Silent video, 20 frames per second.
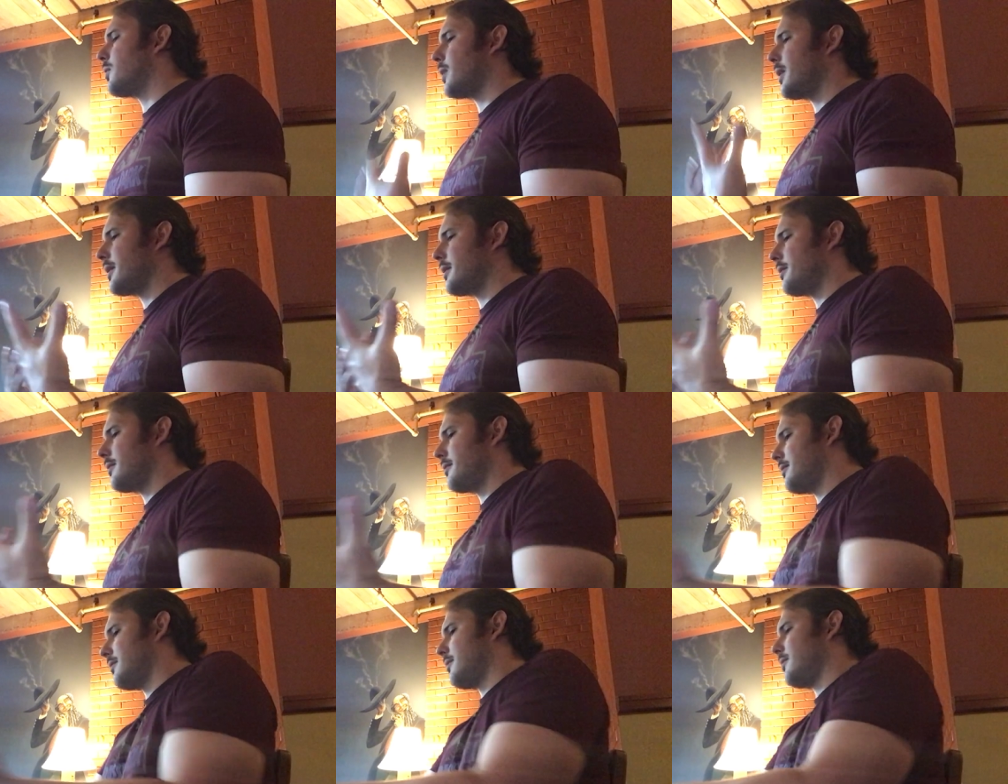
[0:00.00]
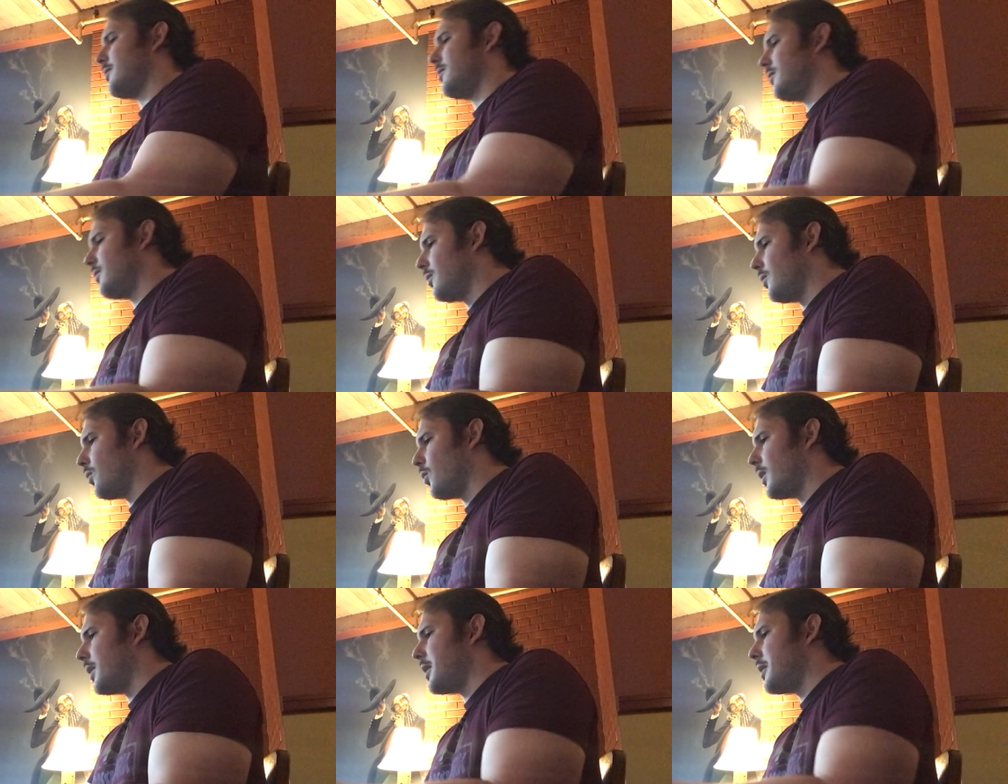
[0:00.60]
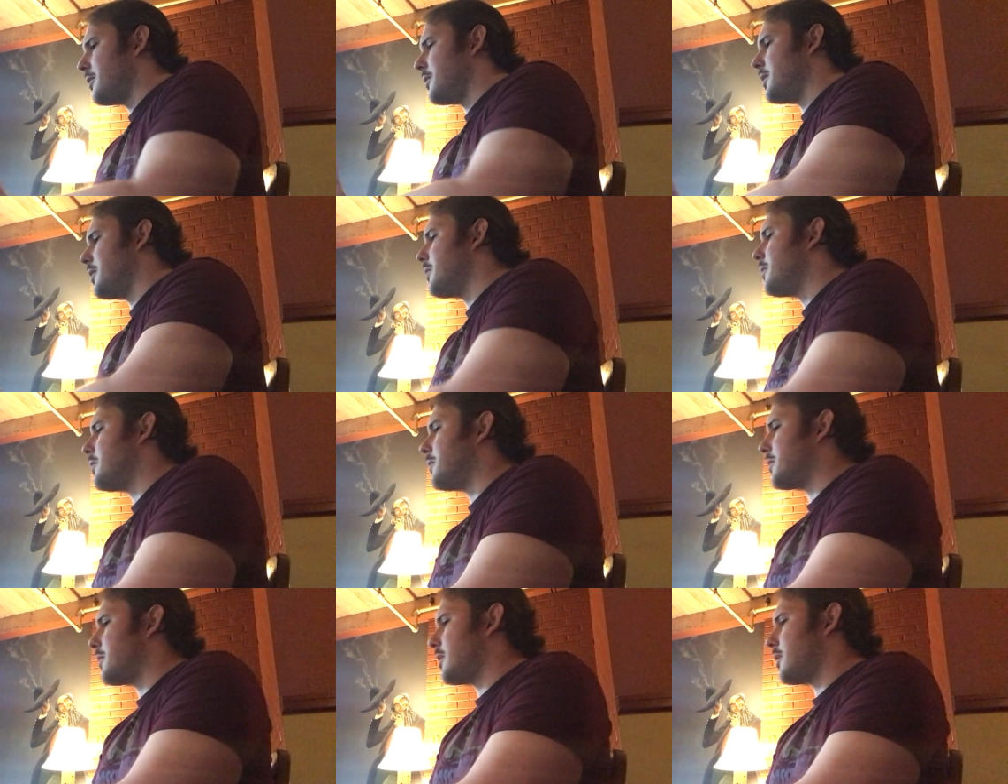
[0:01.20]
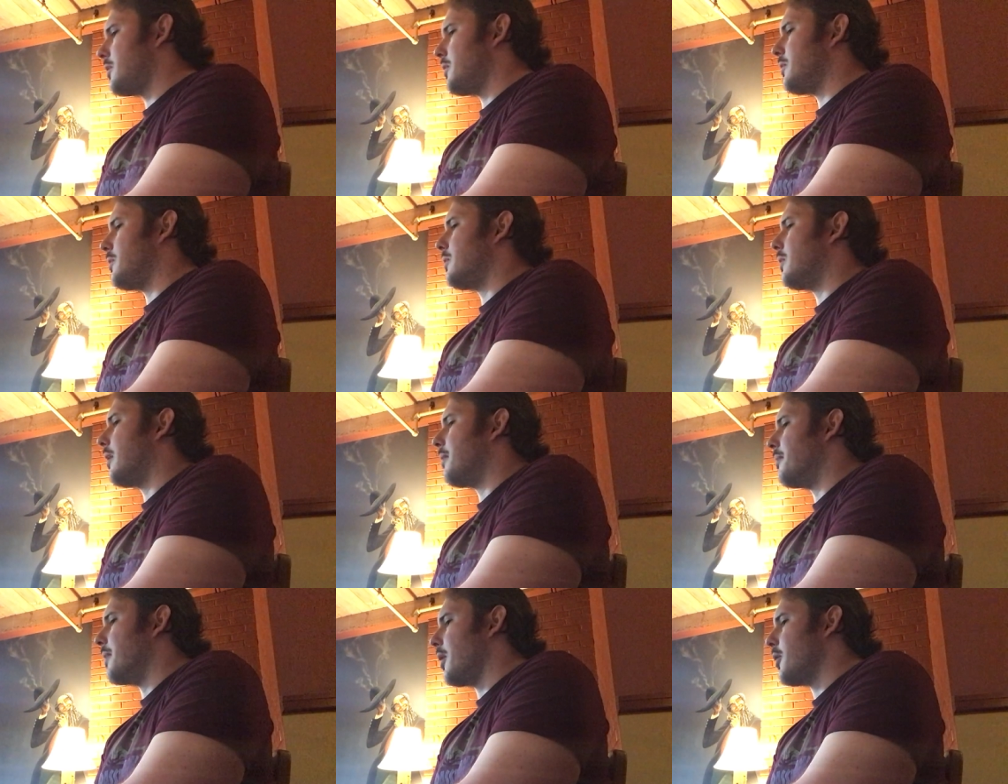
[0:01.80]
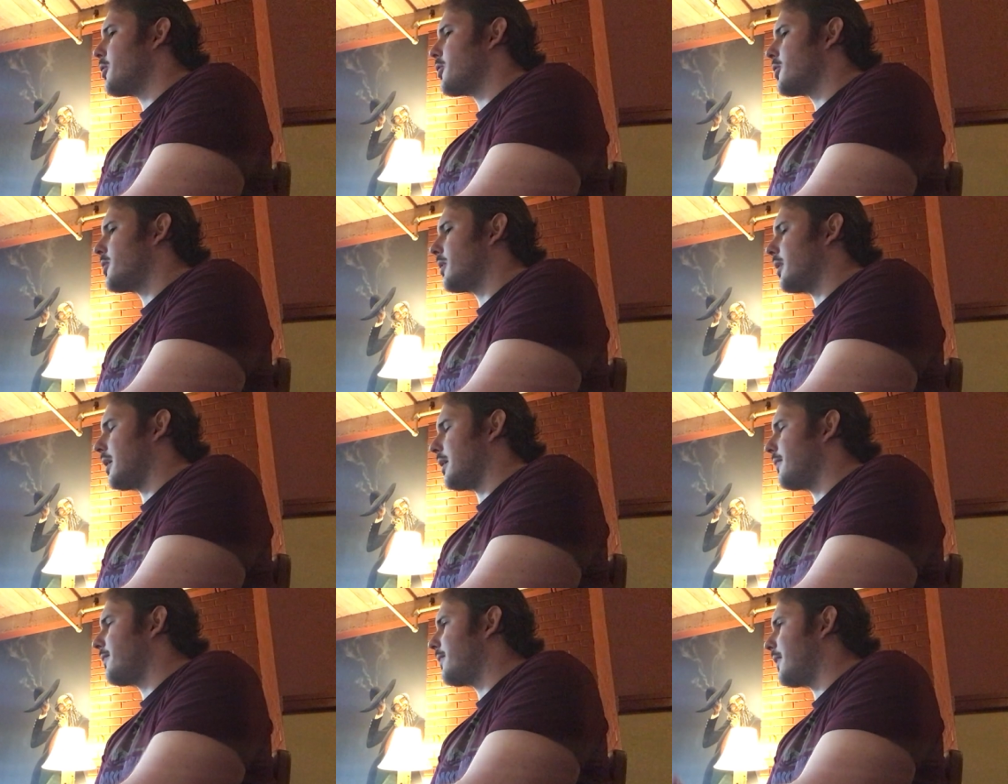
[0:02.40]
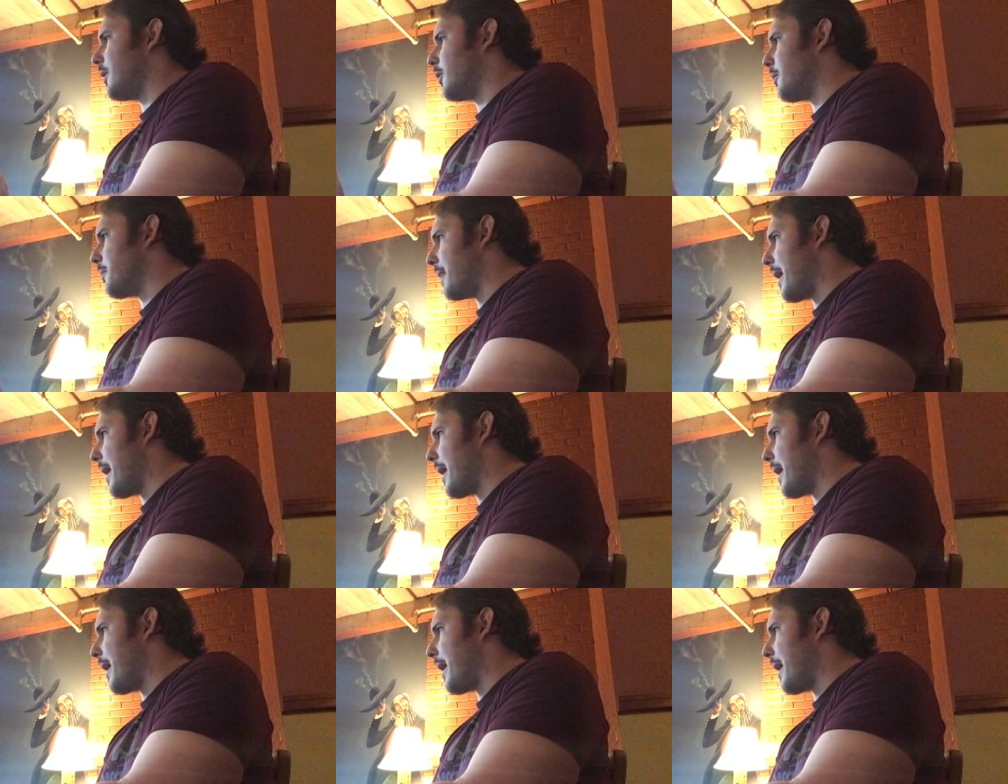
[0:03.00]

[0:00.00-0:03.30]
what what do you do to emotionally feel